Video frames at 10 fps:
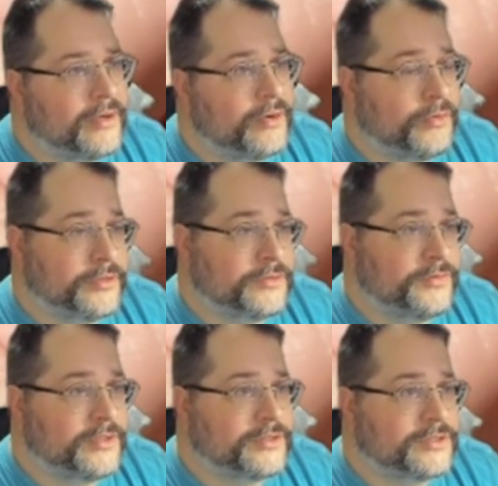or as
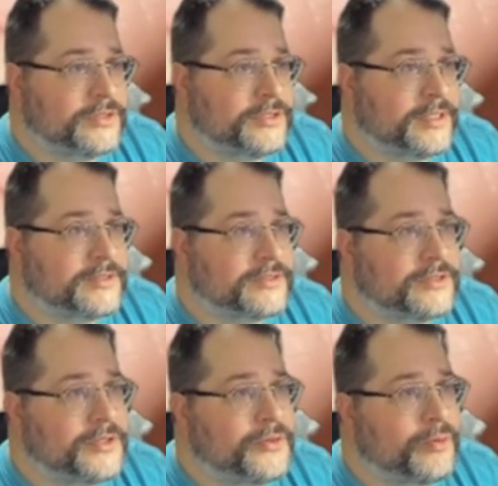Vera suggests,
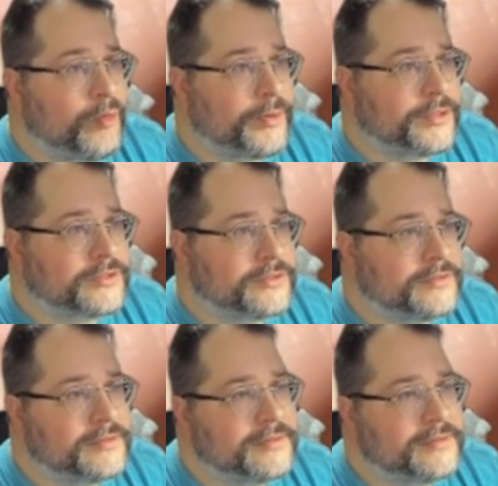a normal person.